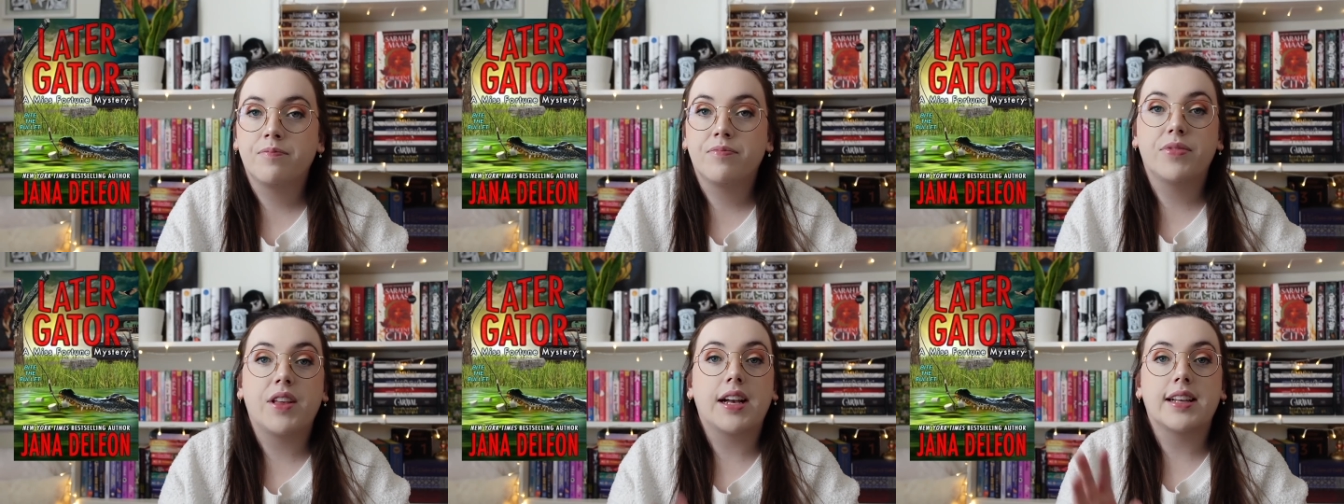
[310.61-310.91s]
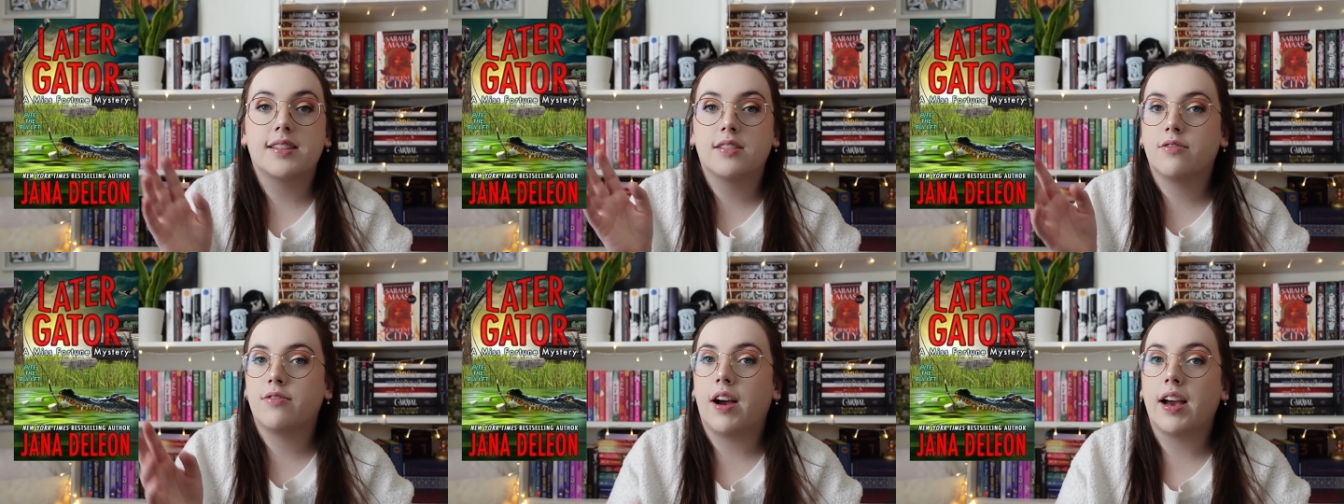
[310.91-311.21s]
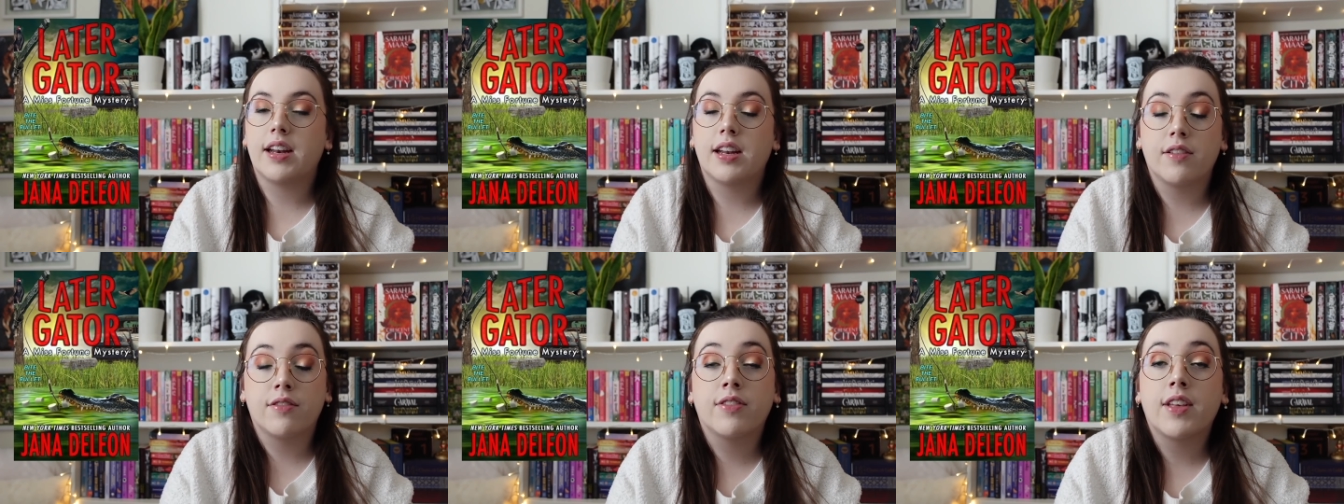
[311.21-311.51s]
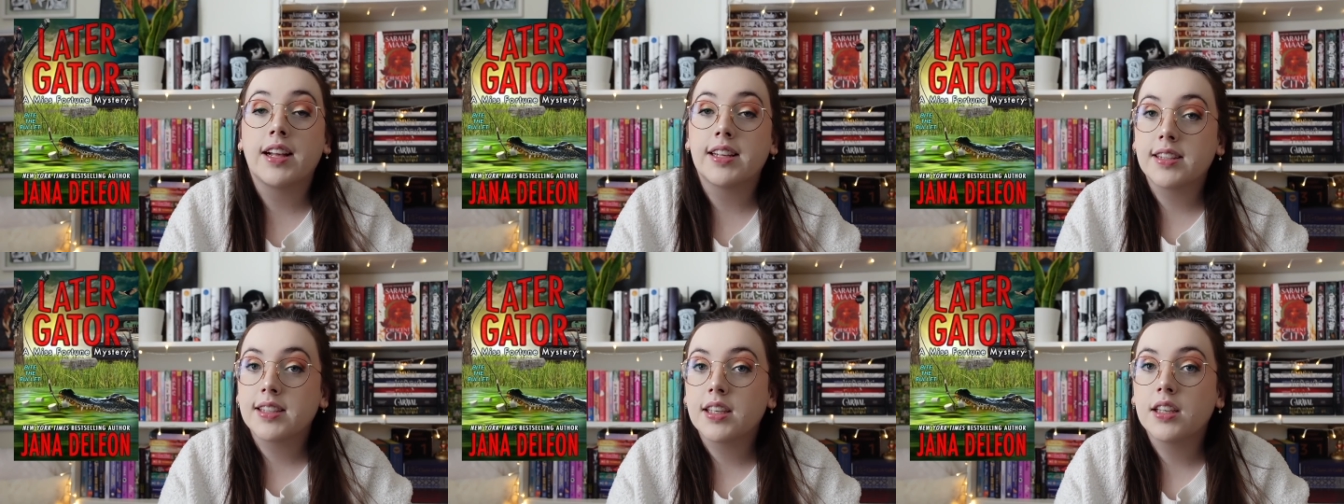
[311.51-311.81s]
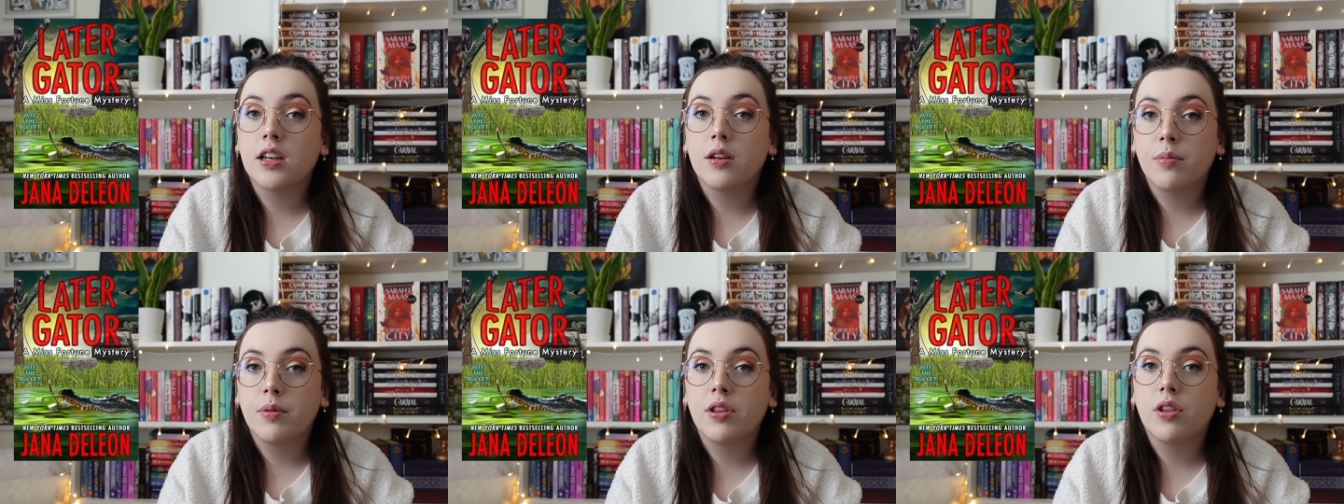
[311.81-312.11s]
That's fine. If that's
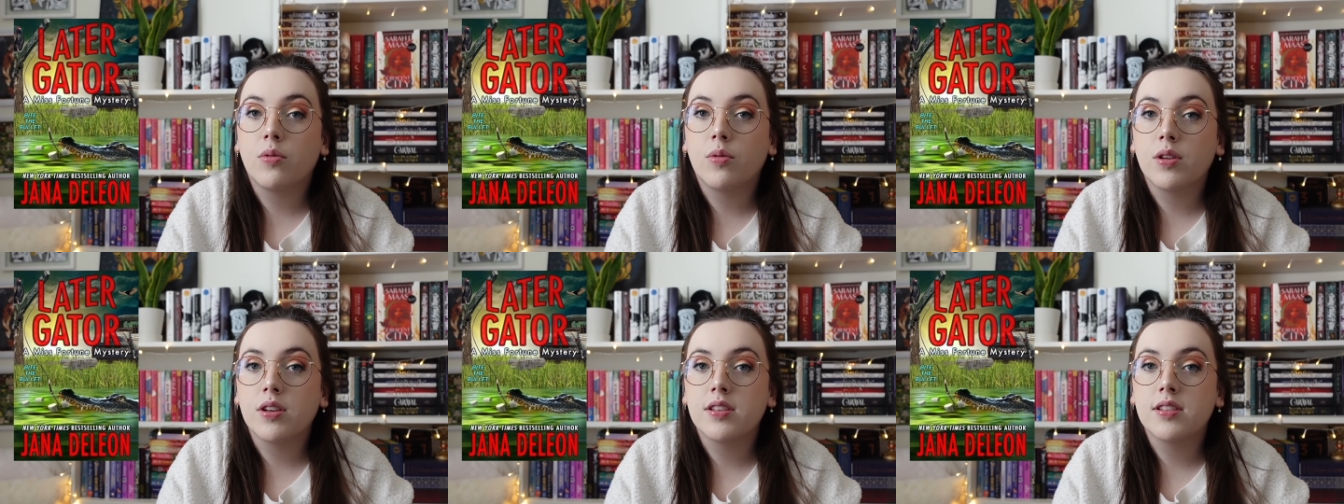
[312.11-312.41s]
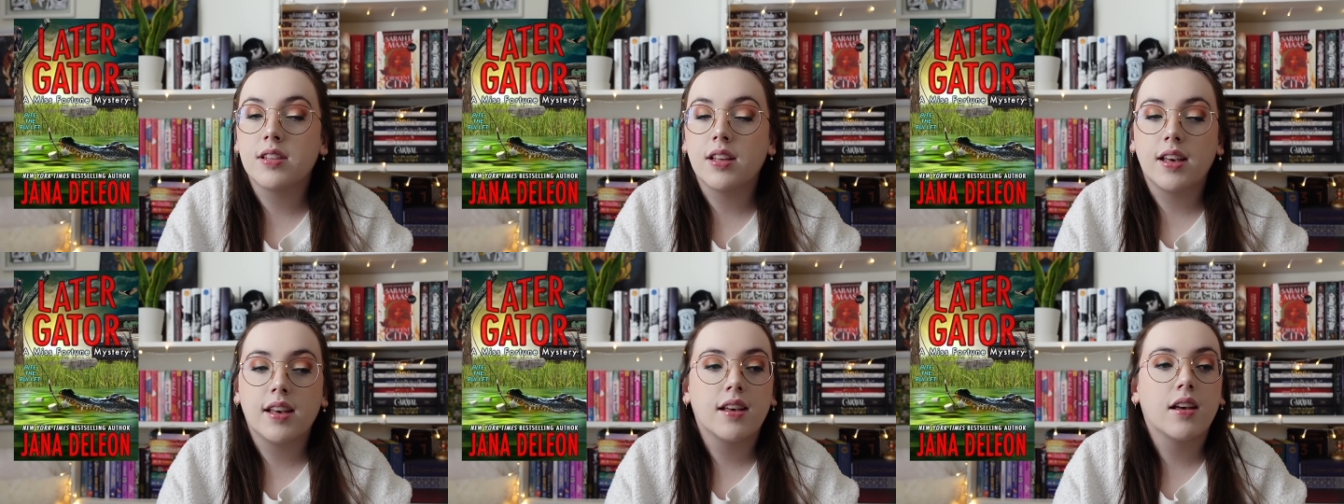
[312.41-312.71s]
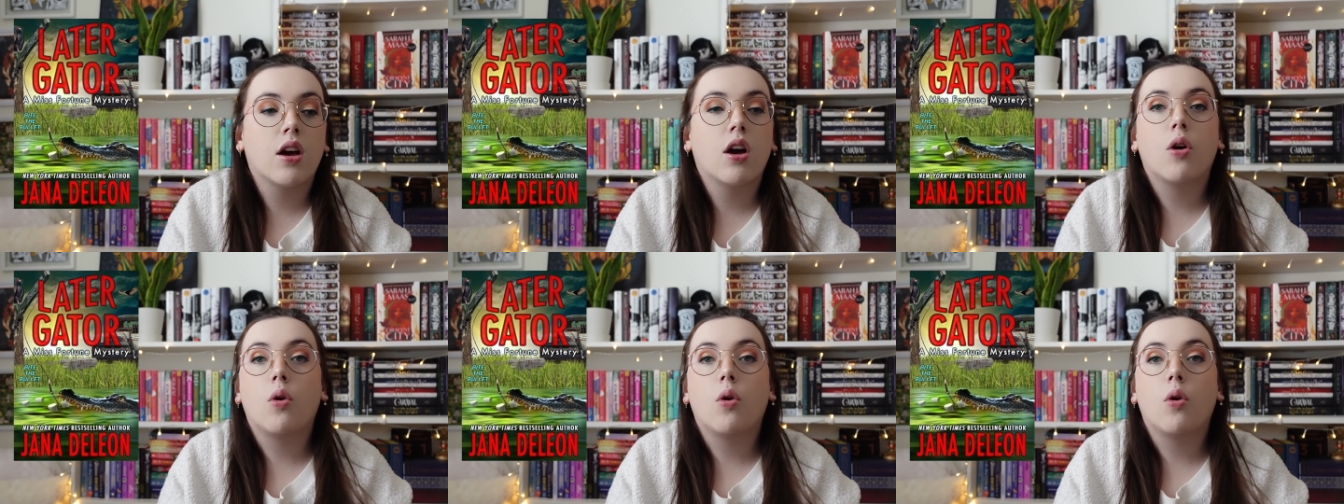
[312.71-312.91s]
gonna be the worst thing,